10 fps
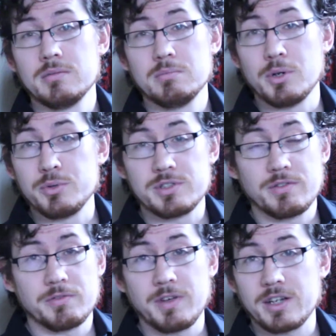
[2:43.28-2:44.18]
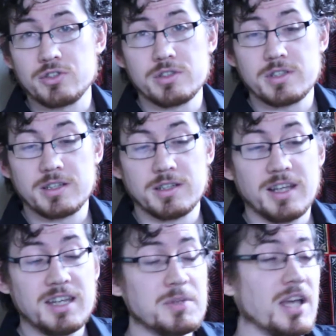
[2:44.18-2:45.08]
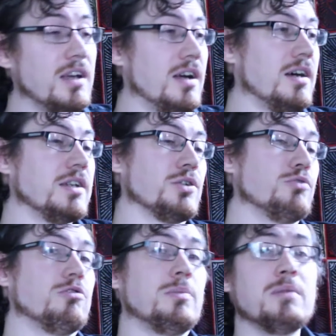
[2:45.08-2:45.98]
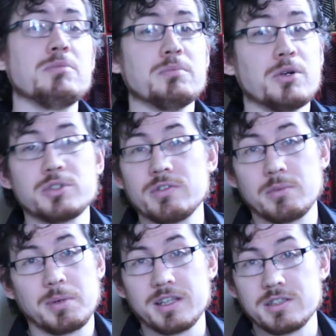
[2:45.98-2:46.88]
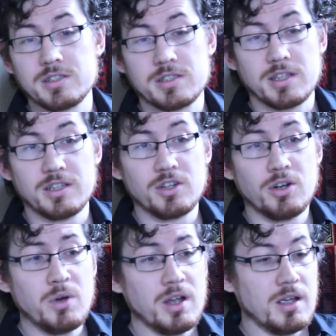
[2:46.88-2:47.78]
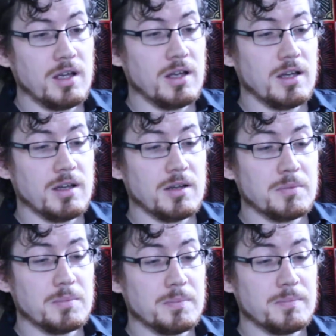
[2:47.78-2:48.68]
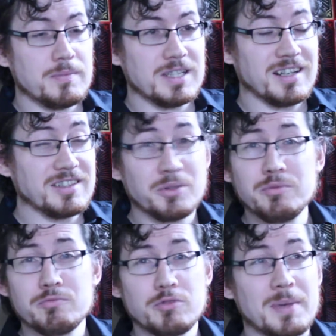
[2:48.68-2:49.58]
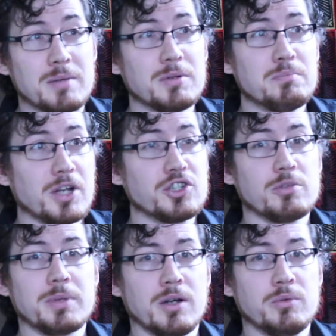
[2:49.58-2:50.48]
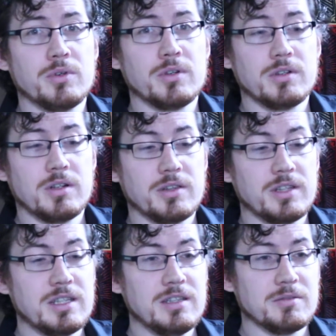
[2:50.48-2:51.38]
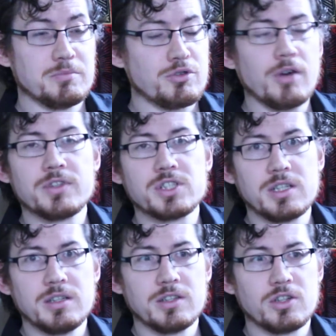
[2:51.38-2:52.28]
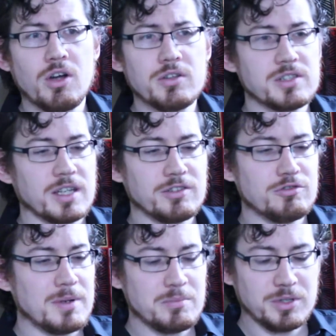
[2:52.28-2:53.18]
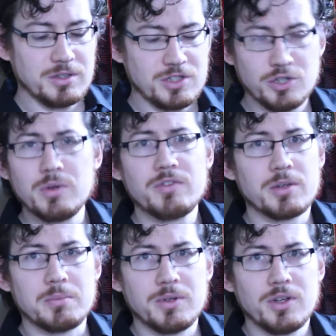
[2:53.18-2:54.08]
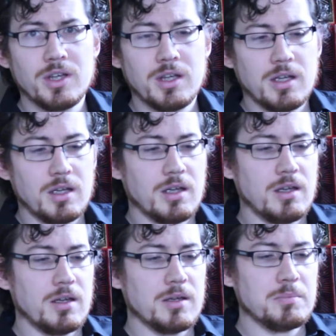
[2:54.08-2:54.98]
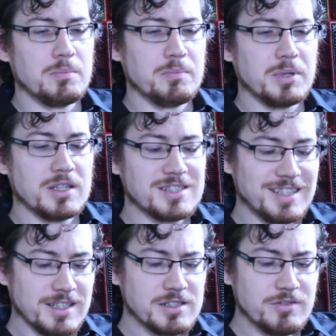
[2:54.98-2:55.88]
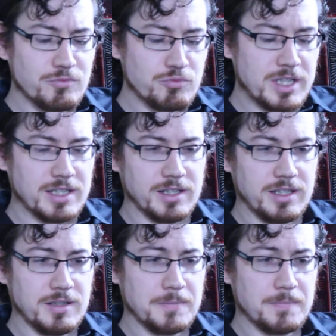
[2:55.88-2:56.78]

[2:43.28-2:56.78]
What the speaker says: most of the factions that are named, I don't remember most of the places they go, and I don't remember much about the prophecy and the gods. I can remember 2 of them, because it isn't really